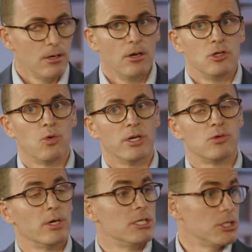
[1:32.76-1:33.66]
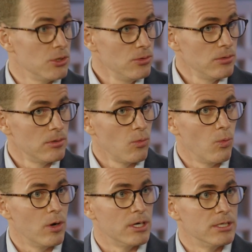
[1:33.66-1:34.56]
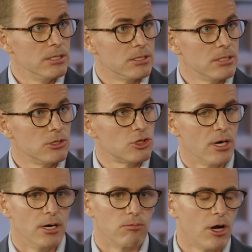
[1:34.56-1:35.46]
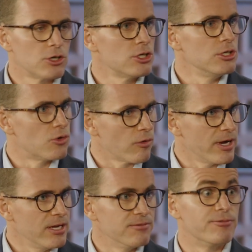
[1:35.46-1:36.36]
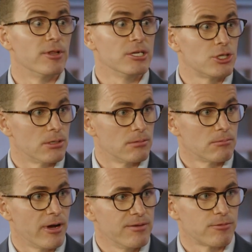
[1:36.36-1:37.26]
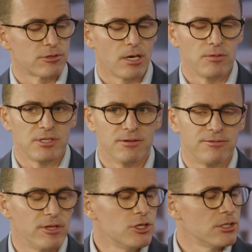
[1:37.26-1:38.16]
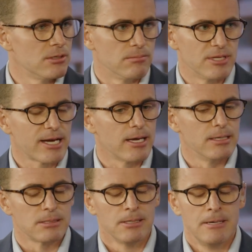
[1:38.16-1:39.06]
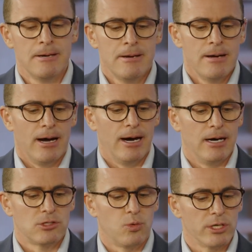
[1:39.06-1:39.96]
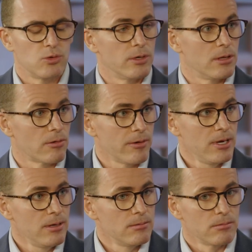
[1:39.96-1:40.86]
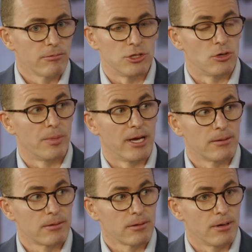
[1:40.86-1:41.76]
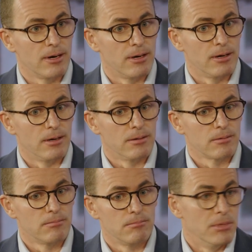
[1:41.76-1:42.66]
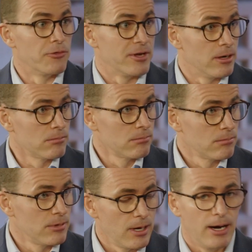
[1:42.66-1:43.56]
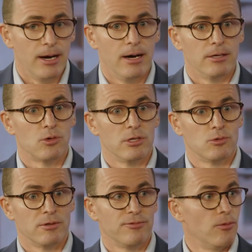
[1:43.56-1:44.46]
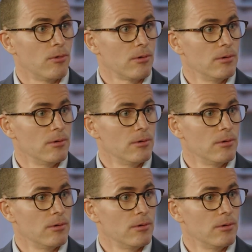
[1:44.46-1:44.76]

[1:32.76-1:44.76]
2022 was Russia, Ukraine, inflation, right? First time we've seen inflation in decades. 2023, regional bank meltdown. 2024,